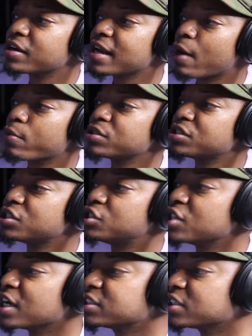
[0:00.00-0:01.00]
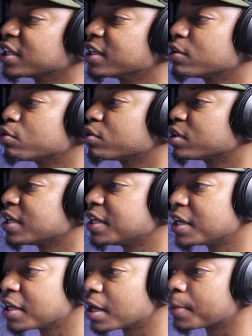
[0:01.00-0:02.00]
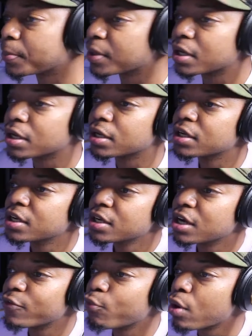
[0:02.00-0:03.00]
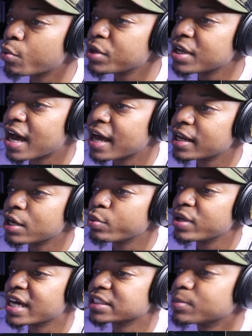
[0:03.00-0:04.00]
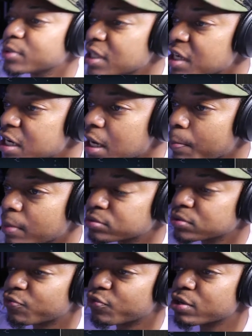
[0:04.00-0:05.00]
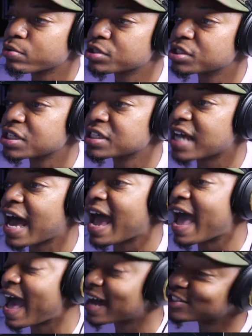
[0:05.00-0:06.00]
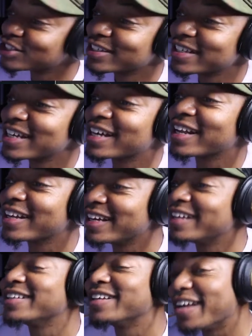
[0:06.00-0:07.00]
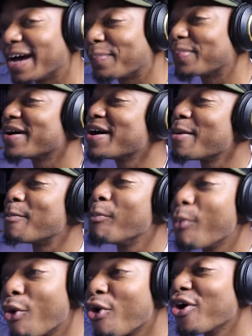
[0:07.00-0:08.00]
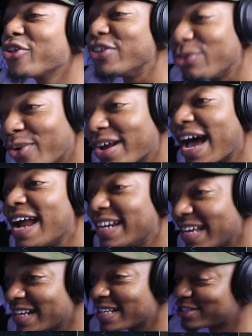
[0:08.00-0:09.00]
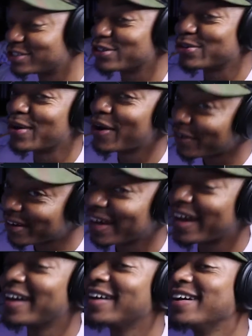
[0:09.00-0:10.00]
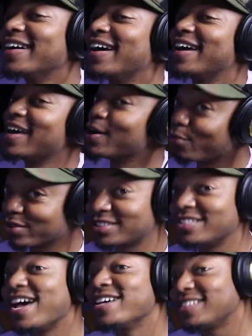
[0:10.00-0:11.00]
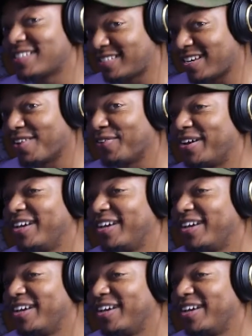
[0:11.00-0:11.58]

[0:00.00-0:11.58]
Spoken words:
Now this is just a little cleaning up of what we got here. We got some cleaning up of some frequencies. I actually cleaned it up more than what I needed to, okay? It was necessary.